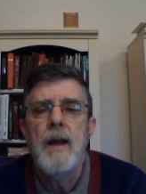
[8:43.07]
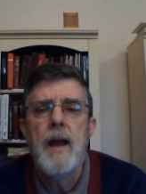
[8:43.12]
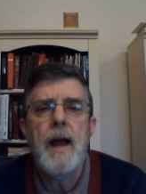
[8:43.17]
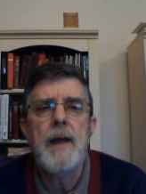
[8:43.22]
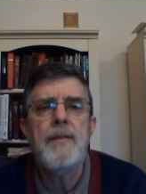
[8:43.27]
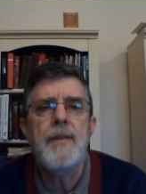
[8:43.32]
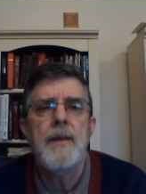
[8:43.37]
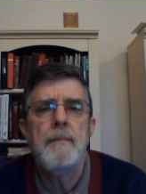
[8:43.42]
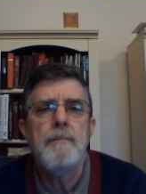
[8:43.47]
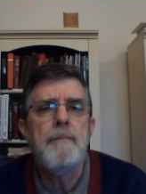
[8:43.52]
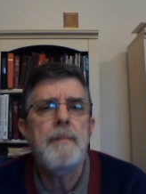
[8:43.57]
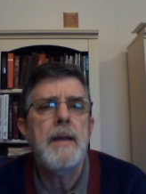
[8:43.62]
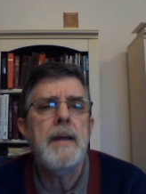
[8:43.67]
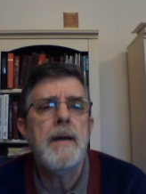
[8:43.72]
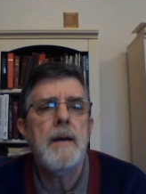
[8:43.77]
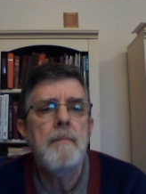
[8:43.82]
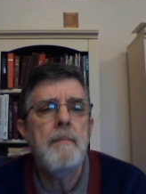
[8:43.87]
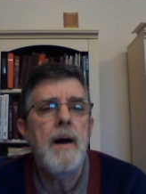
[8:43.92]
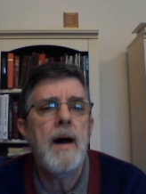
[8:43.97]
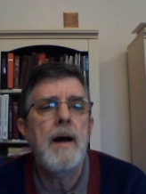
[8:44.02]
I think
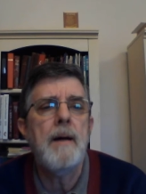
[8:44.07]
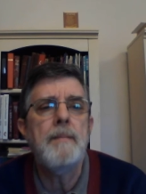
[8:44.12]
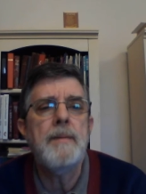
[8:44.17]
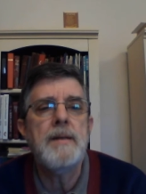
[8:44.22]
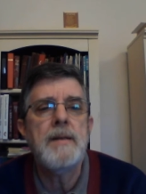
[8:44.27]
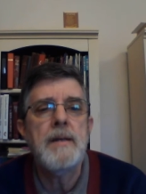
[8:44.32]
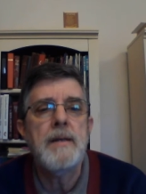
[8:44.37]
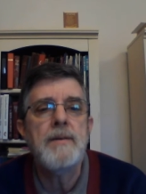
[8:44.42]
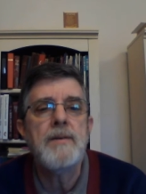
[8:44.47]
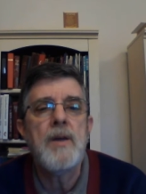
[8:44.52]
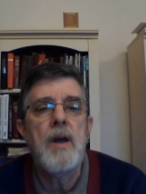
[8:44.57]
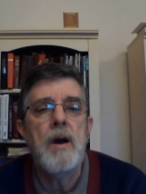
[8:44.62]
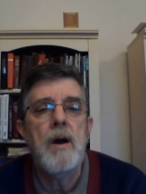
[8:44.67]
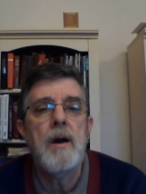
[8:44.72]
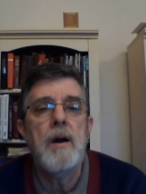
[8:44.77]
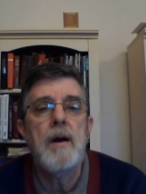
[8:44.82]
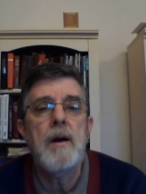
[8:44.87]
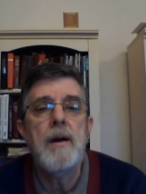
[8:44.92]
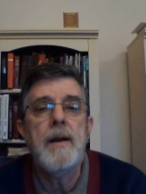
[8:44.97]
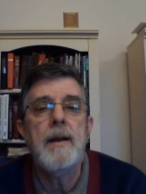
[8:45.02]
being a mom is
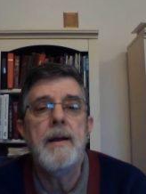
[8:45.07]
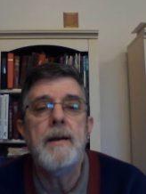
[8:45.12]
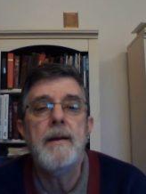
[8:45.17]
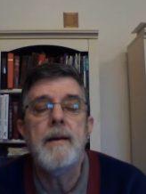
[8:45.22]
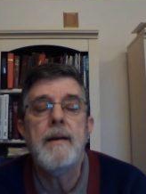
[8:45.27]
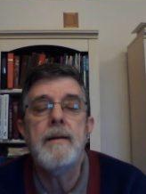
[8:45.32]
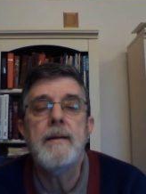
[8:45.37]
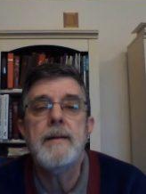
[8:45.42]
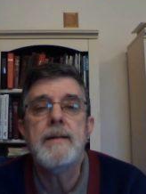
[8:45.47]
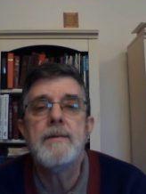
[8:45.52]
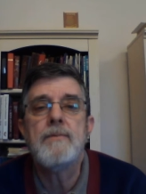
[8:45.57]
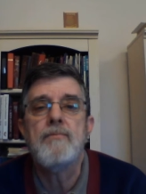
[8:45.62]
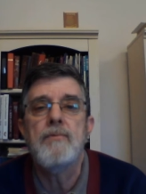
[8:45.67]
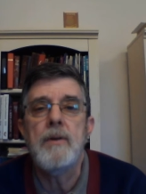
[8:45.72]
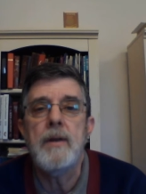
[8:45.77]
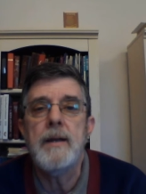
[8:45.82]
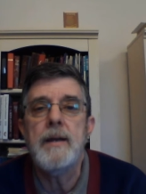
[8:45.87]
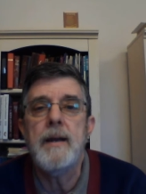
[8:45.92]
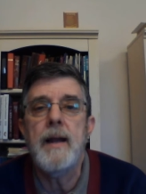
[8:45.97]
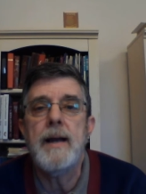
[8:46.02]
hard, and it's
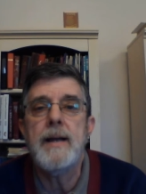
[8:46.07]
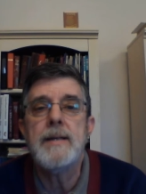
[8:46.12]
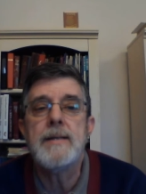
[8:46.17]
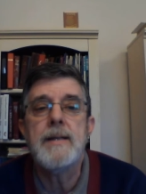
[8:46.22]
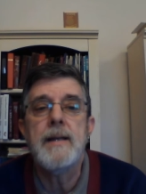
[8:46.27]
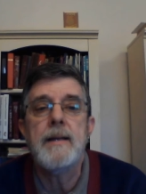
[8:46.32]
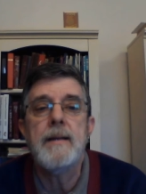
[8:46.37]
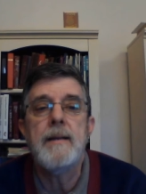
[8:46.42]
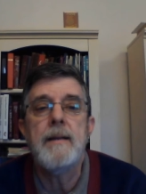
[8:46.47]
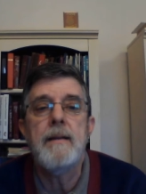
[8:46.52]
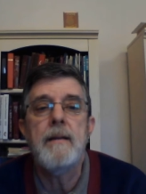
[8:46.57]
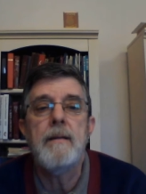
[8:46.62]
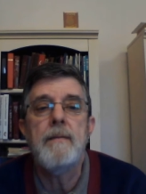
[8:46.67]
really nice that